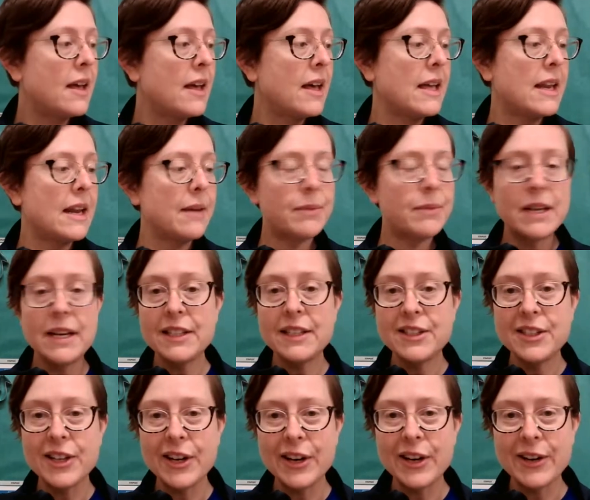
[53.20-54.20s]
and I'm gonna
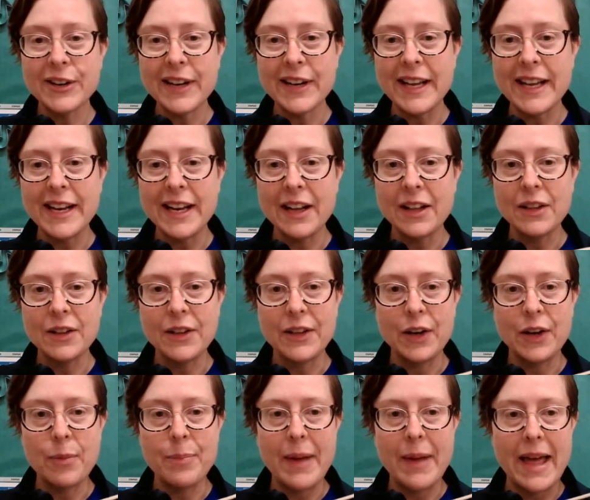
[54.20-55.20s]
turn it a
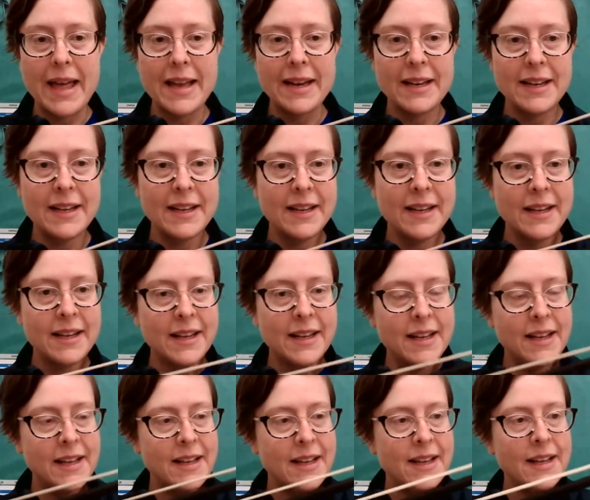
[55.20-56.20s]
little bit
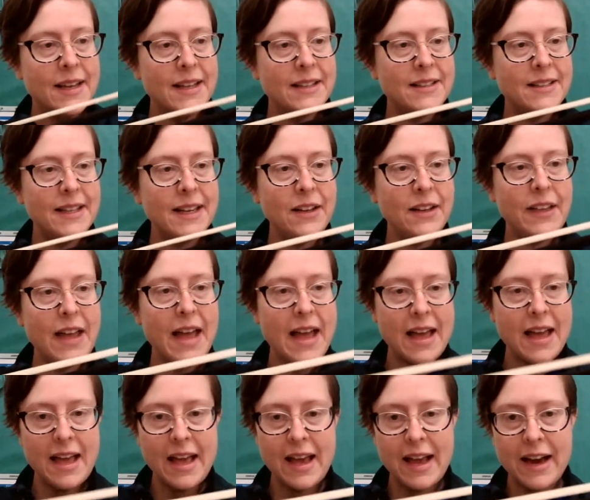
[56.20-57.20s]
until
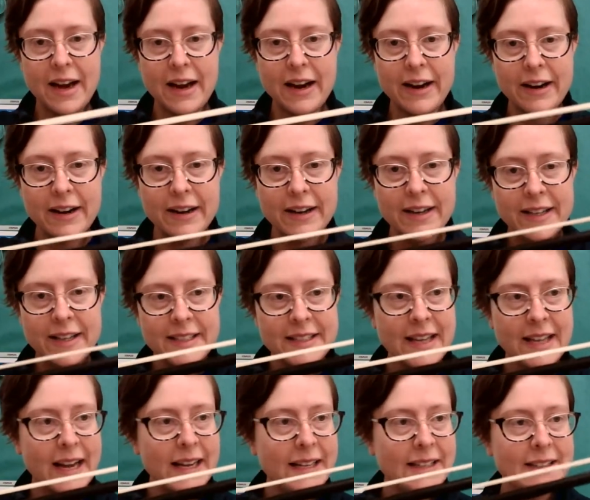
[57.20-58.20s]
that hair
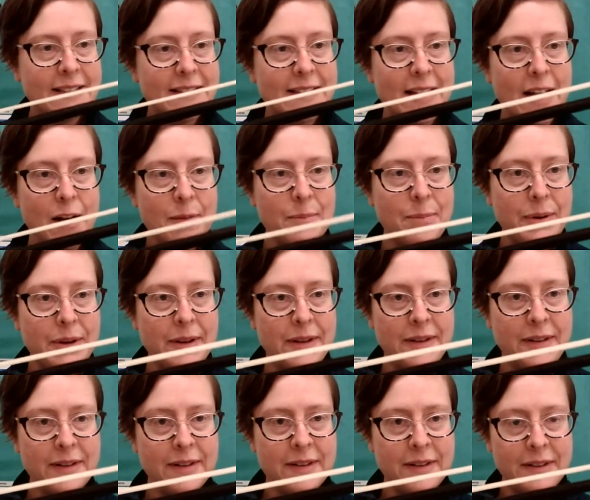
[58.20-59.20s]
tightens up.
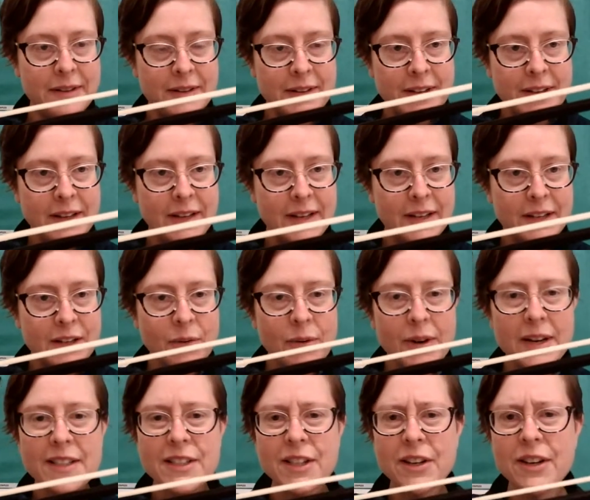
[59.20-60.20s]
You don't
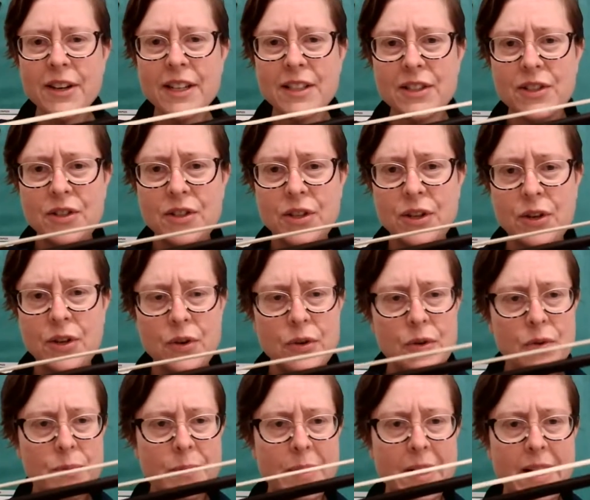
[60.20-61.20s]
wanna turn it
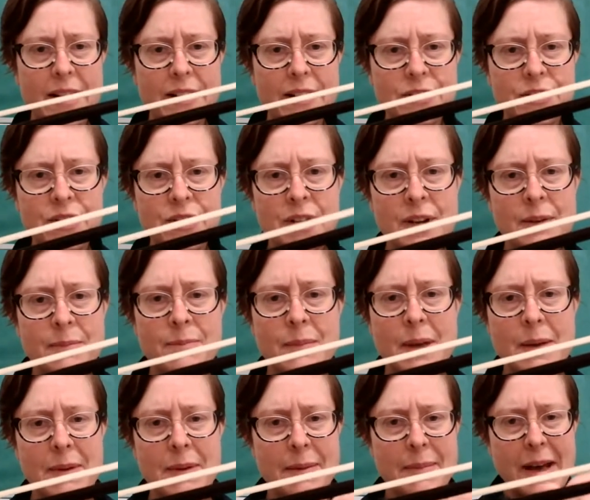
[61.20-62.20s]
too much,
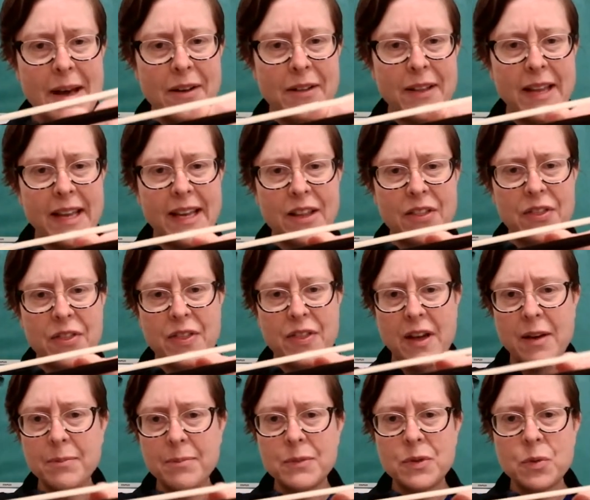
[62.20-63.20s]
maybe about like a
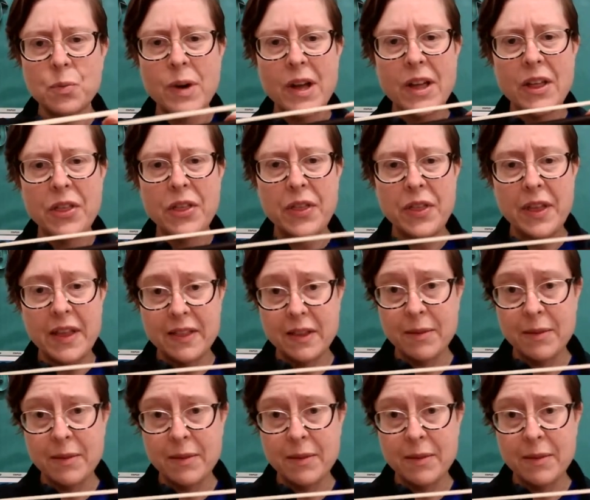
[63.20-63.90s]
thumb's width in